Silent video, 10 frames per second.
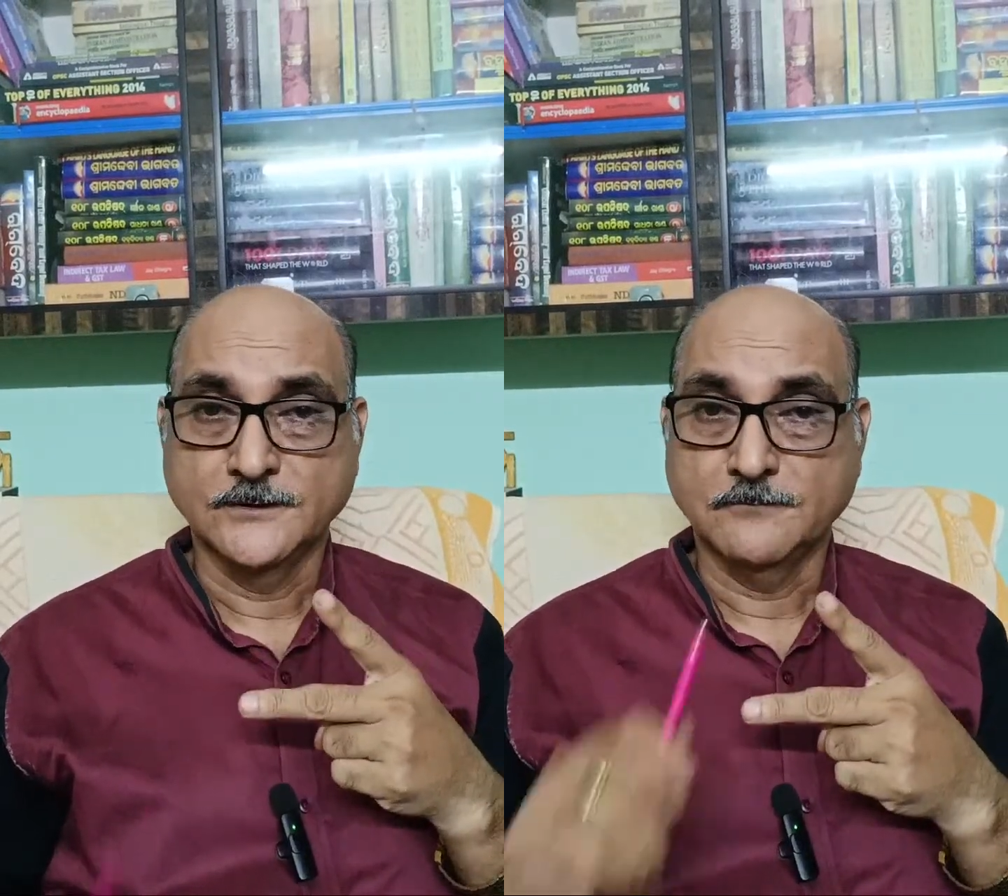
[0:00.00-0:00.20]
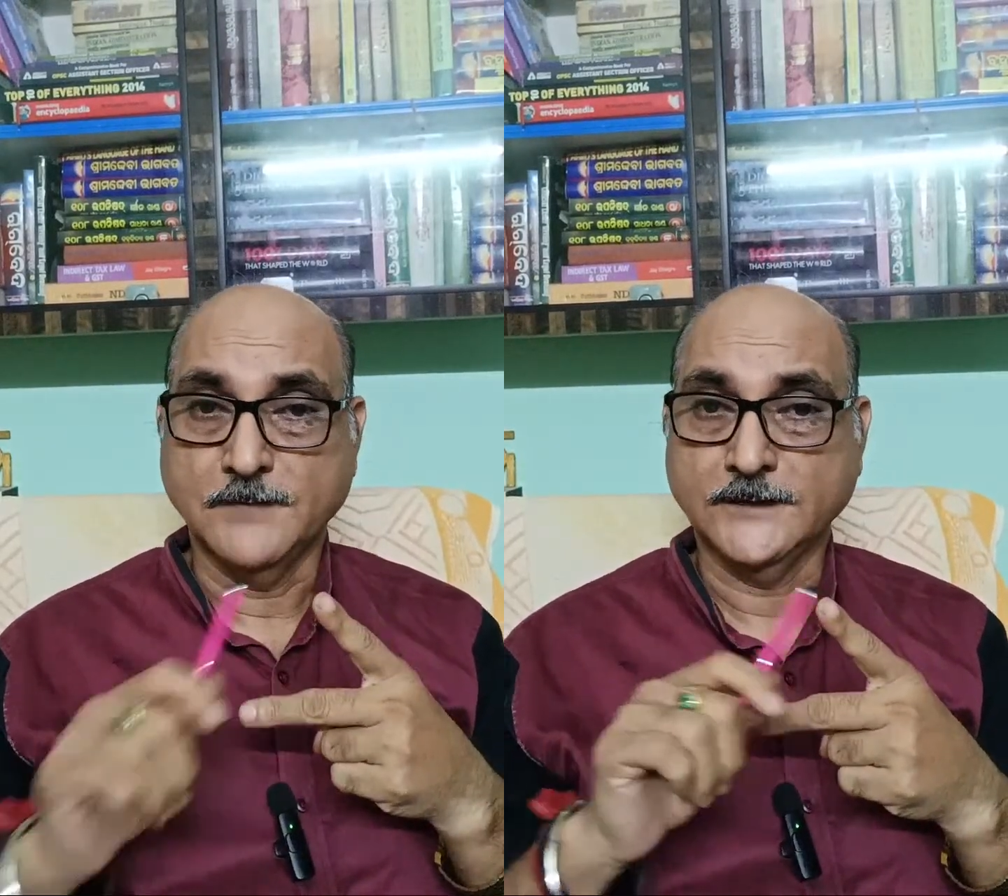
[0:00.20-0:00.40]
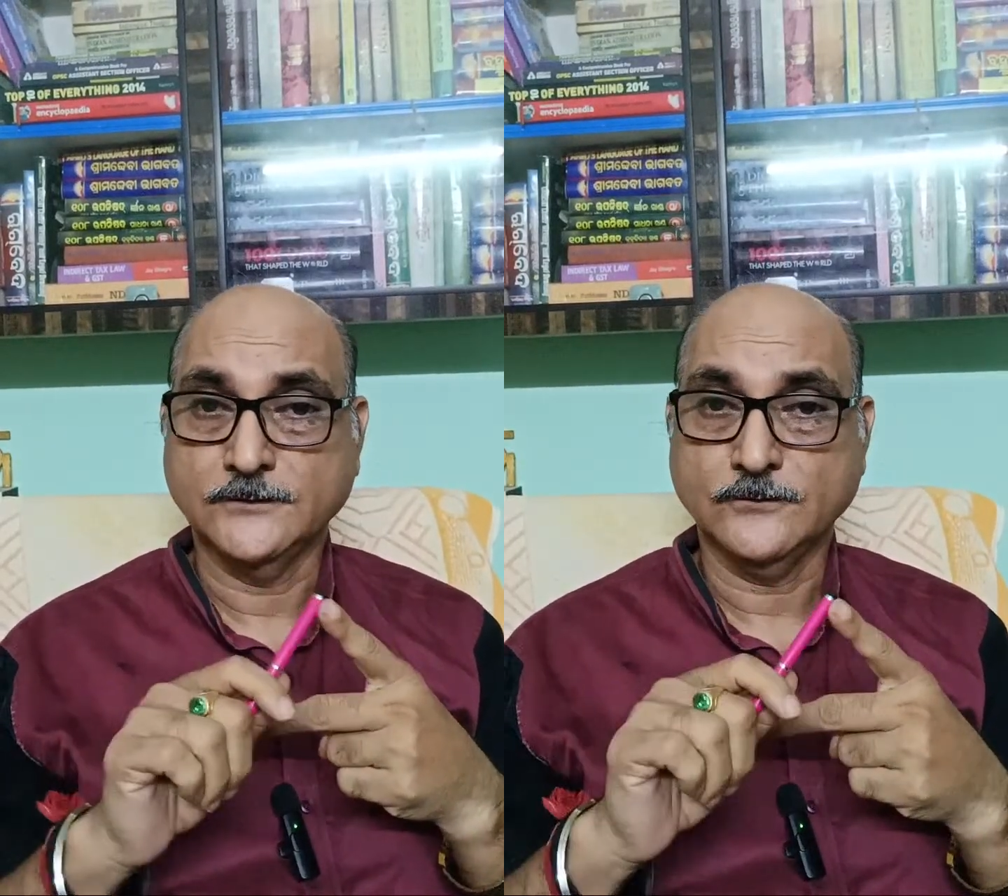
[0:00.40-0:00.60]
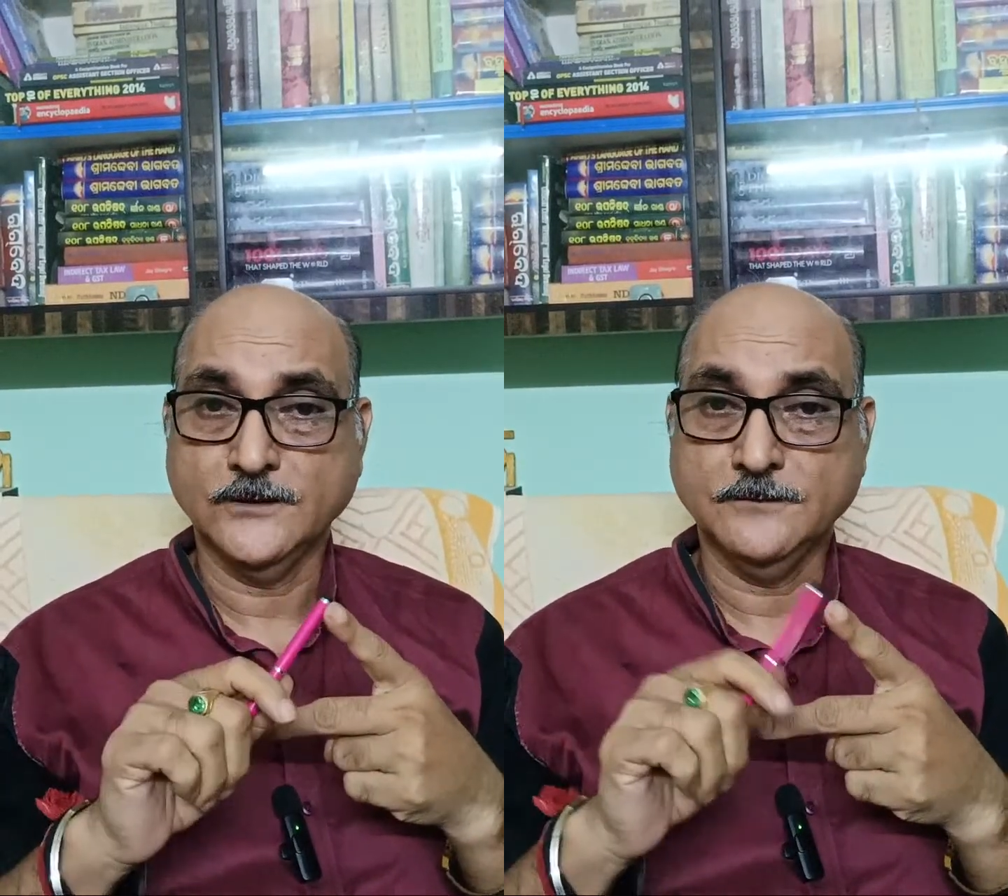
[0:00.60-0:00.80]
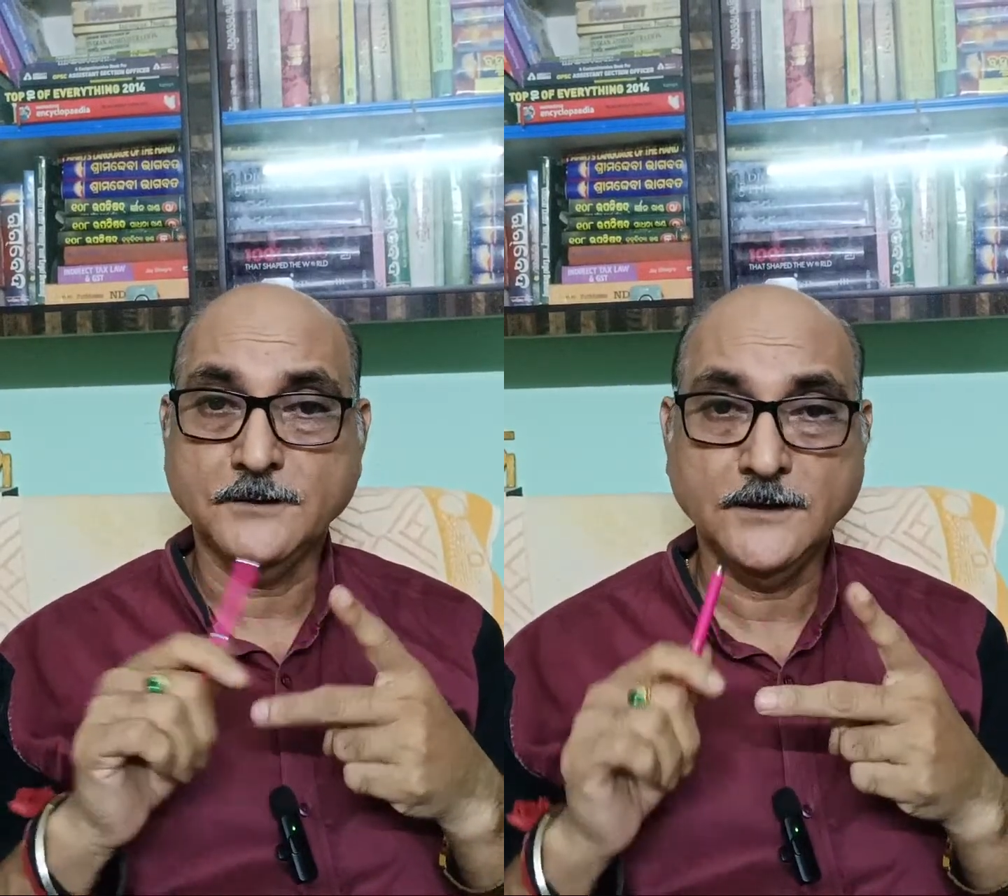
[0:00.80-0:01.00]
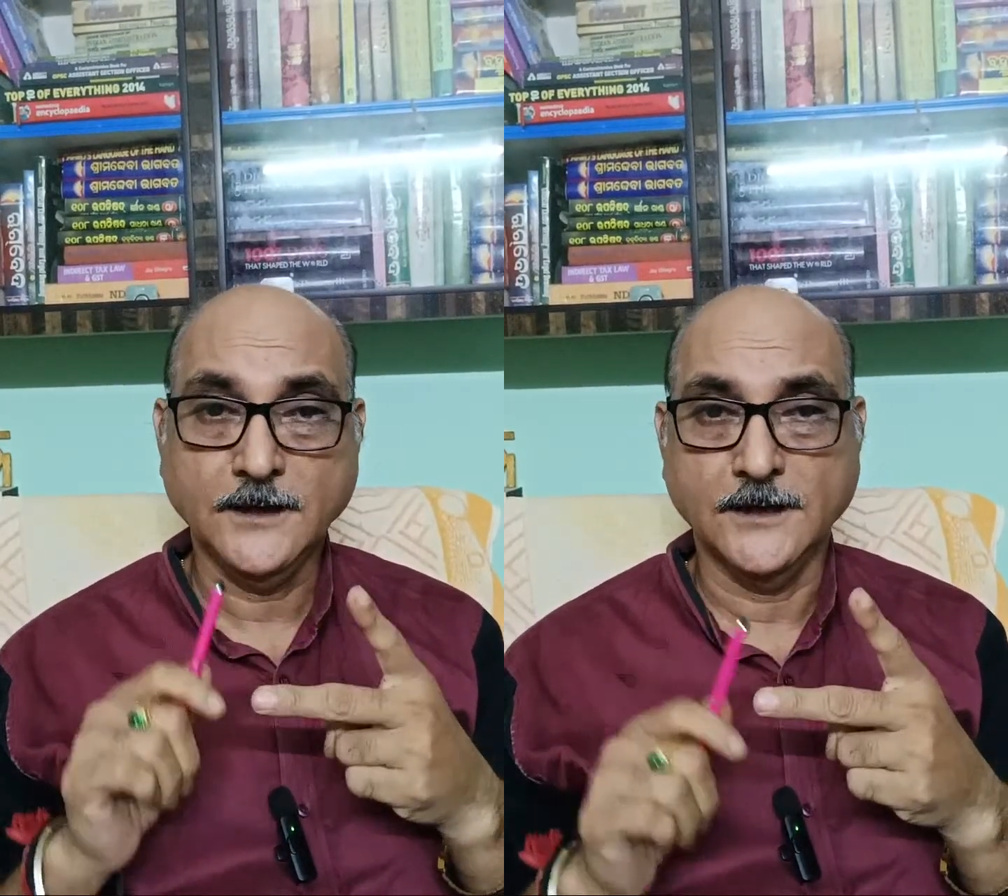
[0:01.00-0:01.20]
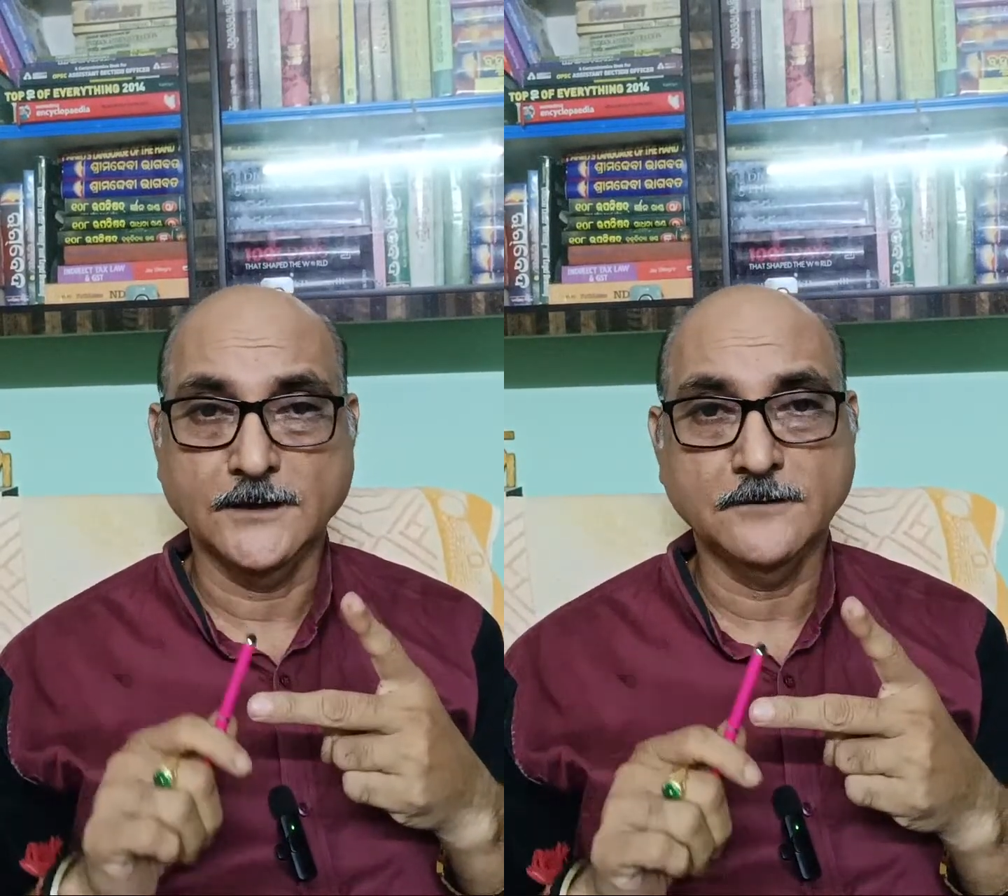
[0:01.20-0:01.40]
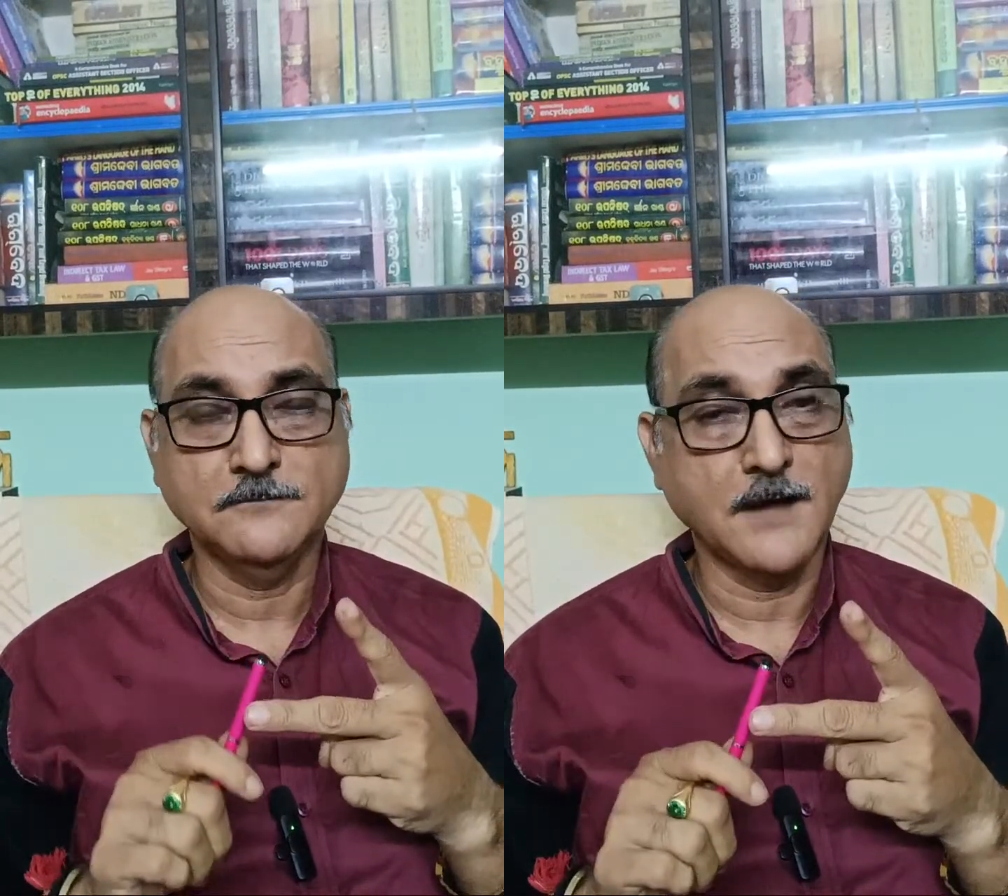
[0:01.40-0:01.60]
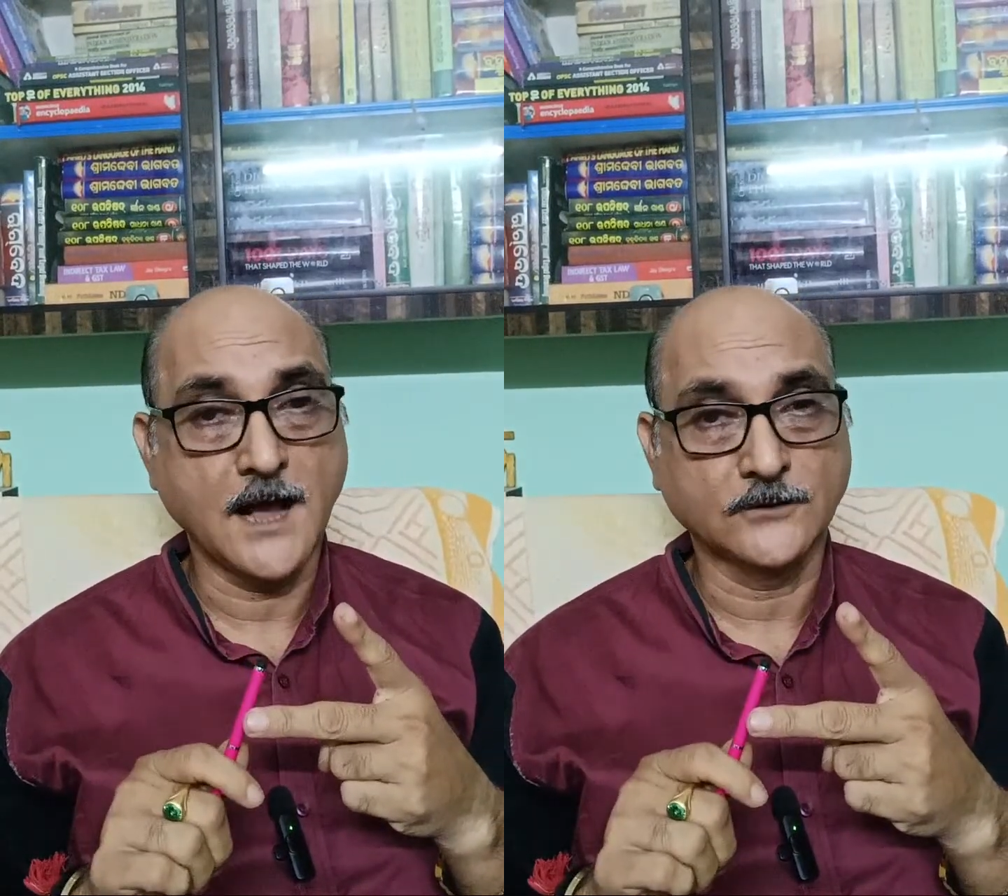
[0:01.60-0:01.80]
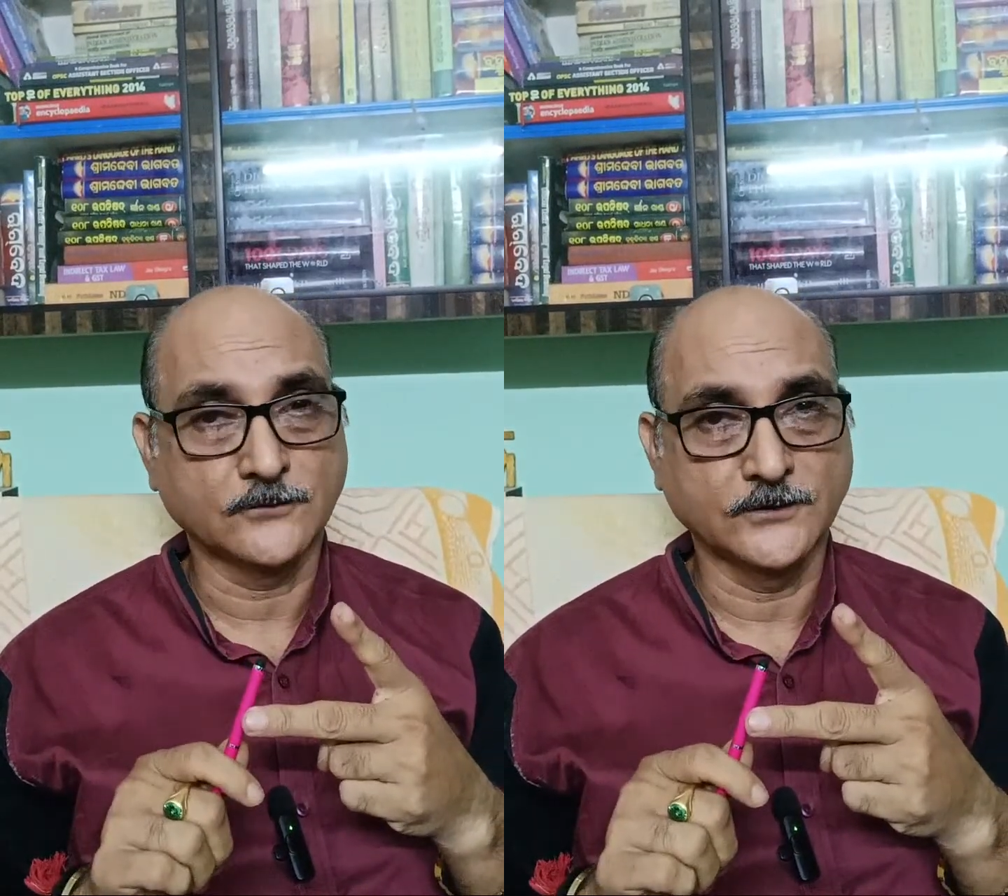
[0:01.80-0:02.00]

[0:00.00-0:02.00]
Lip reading: micro level and macro